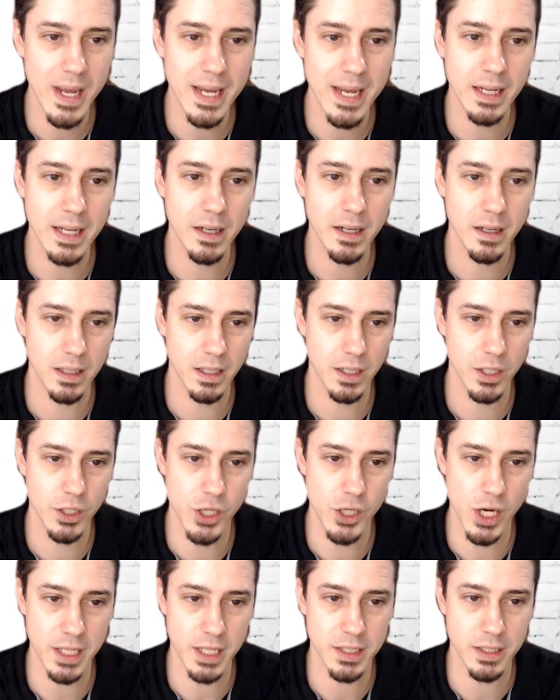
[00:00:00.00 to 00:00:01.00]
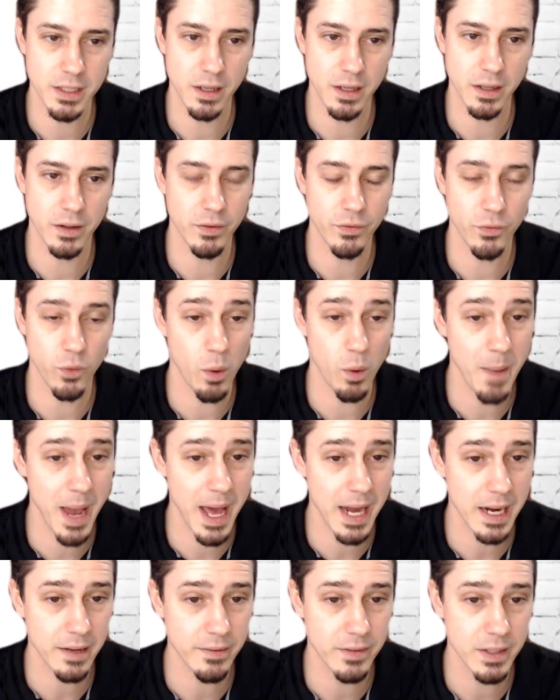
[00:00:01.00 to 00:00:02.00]
We can adjust the
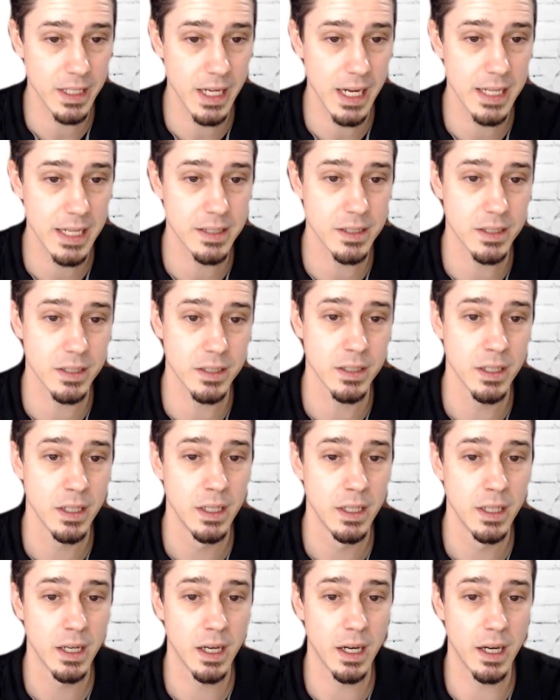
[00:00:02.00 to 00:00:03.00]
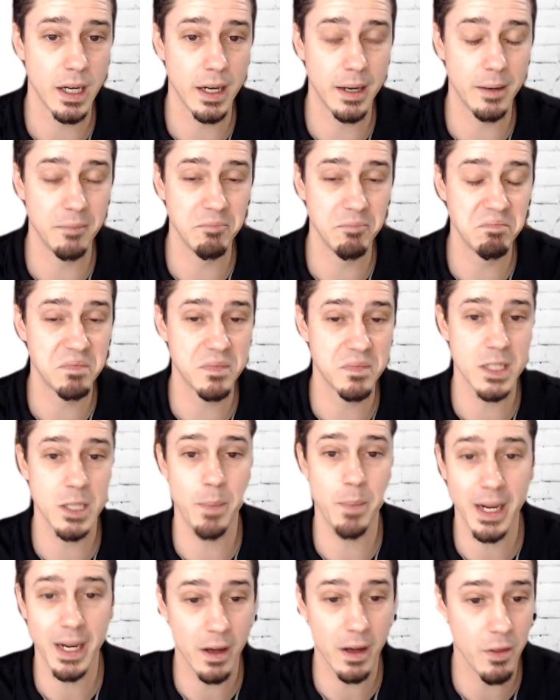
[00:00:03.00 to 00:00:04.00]
formatting of the dates.
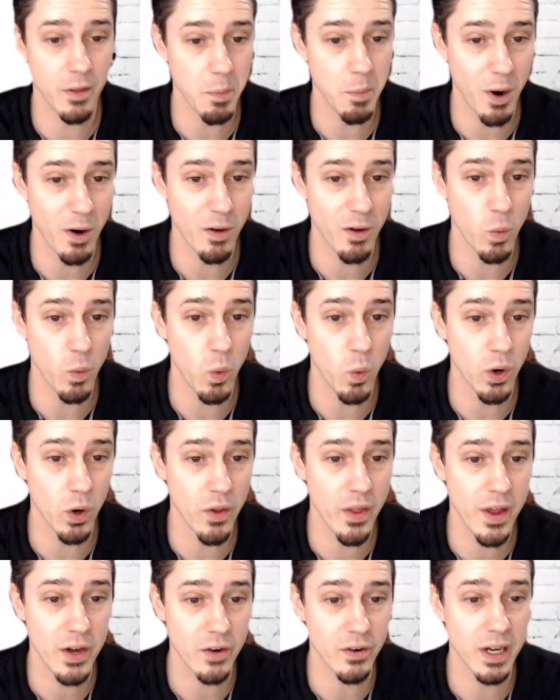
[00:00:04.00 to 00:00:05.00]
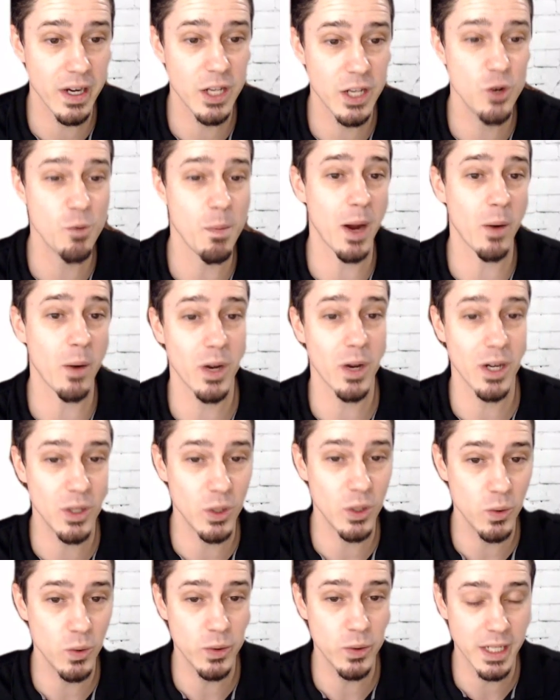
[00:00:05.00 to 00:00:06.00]
Depending on the part of the world that you're in, you might want
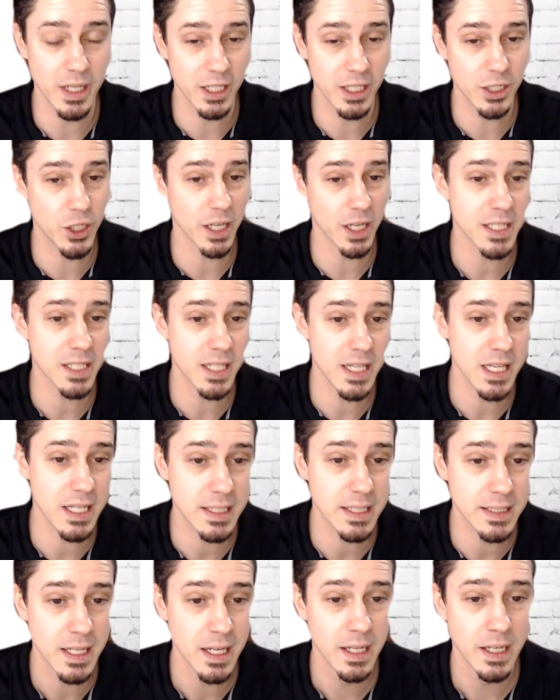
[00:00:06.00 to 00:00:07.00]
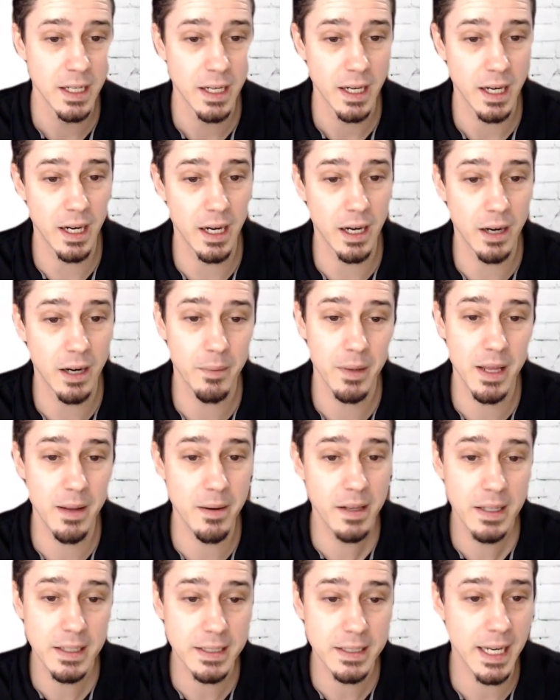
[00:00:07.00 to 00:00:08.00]
to use and adjust these.
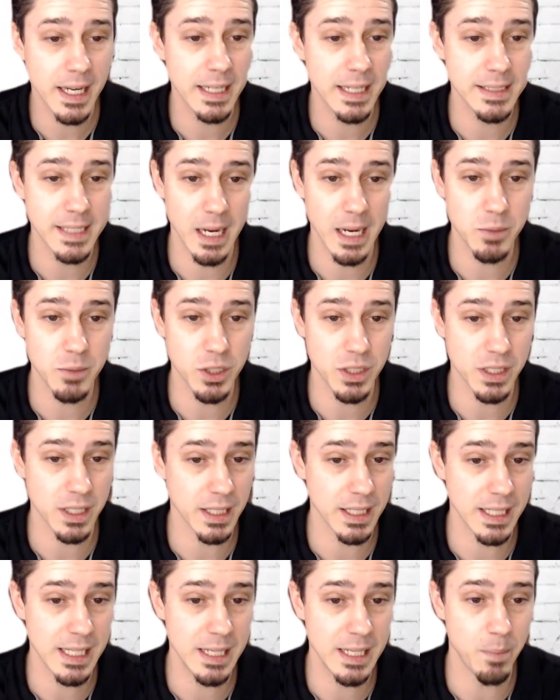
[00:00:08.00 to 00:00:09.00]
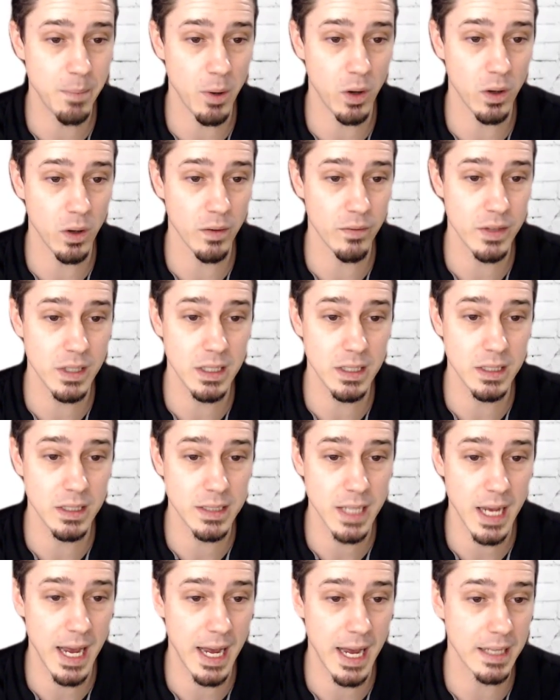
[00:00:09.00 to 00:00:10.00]
In this case, I'm just going to keep all of
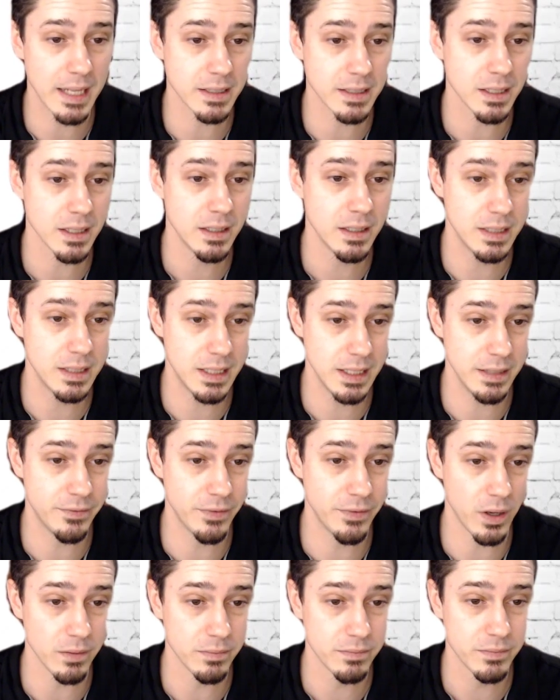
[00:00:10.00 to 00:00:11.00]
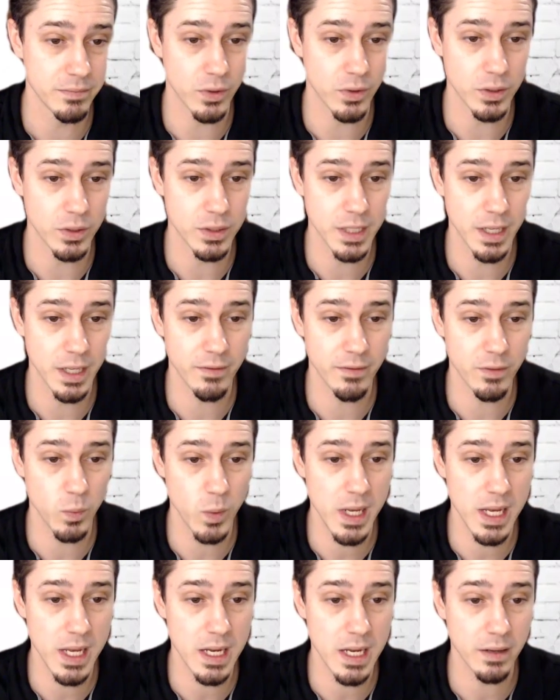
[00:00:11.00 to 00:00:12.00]
these as default. First day of
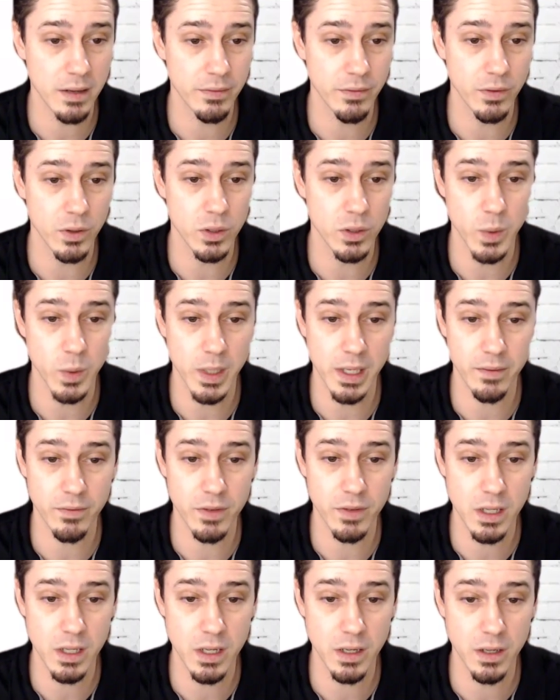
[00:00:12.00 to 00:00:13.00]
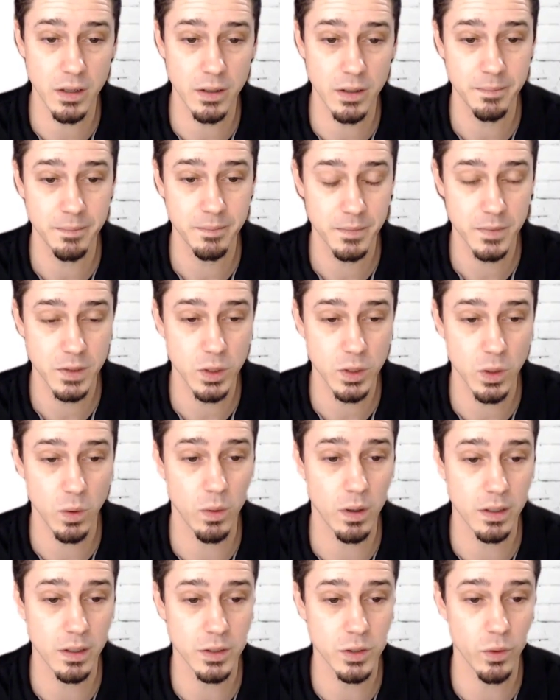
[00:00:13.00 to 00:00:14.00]
the week, first week of the year,
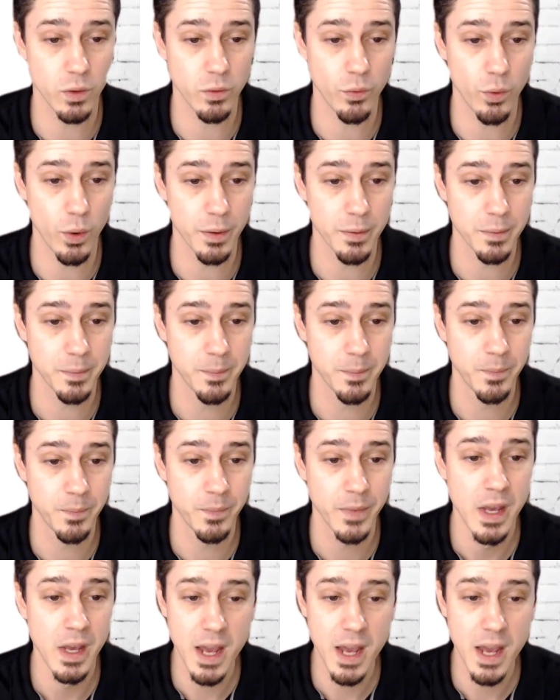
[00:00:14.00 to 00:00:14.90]
so on and so forth.